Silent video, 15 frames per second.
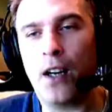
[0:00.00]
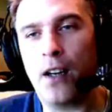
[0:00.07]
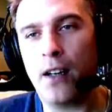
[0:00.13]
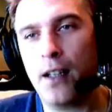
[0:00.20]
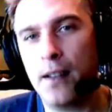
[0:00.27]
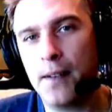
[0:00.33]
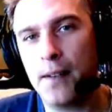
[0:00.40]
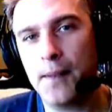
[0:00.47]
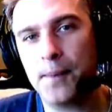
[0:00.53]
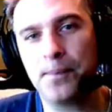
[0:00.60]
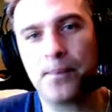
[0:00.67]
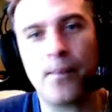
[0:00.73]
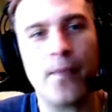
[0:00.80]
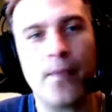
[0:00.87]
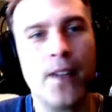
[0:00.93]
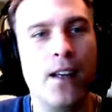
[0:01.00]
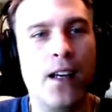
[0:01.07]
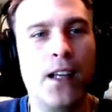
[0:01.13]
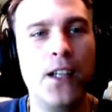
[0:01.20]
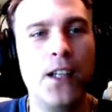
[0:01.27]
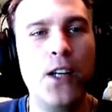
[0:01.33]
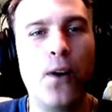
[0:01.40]

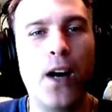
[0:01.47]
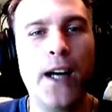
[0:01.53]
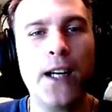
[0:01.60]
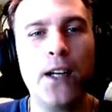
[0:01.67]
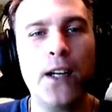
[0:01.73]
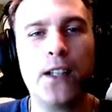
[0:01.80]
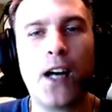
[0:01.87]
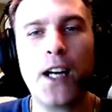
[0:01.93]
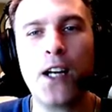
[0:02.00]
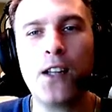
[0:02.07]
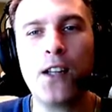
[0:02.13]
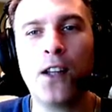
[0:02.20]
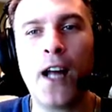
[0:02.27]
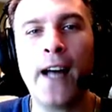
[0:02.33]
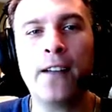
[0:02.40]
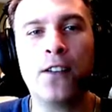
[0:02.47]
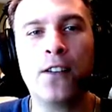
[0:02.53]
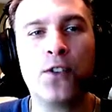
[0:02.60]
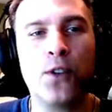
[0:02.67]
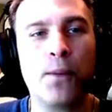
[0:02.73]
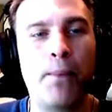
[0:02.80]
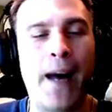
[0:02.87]
I don't like to
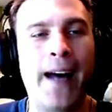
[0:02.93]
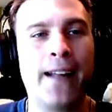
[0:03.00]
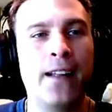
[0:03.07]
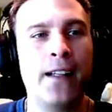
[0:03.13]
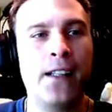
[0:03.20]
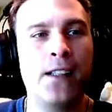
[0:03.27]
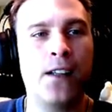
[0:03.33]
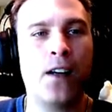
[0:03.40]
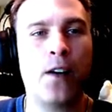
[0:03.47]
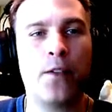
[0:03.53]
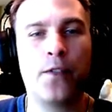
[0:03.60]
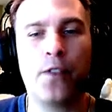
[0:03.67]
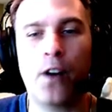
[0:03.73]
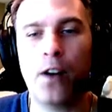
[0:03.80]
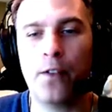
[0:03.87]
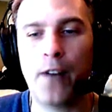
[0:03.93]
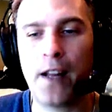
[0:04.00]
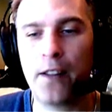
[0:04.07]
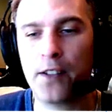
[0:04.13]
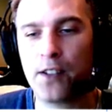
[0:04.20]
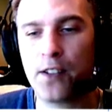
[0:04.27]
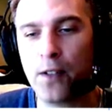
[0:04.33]
talk badly of
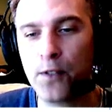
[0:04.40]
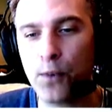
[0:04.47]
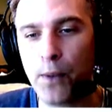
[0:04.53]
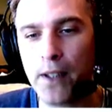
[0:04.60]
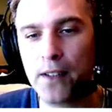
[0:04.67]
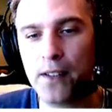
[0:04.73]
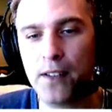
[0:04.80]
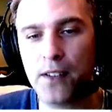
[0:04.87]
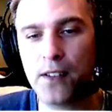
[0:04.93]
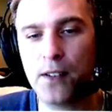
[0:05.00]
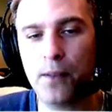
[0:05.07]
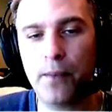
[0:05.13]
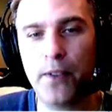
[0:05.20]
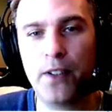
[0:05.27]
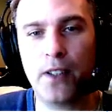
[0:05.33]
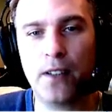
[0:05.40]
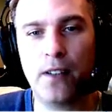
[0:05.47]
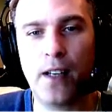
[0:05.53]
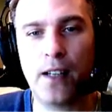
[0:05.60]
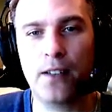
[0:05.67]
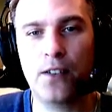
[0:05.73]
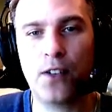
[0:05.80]
other software systems
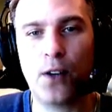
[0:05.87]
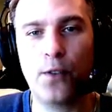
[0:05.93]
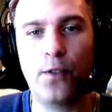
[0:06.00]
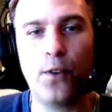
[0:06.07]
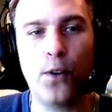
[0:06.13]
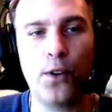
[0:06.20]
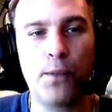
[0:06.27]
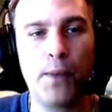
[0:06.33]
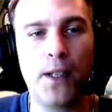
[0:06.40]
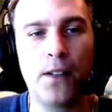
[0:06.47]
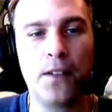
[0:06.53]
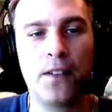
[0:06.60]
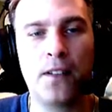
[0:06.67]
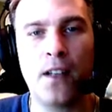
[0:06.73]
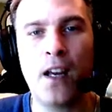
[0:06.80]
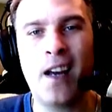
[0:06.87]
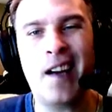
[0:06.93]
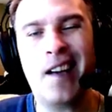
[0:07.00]
and so forth, because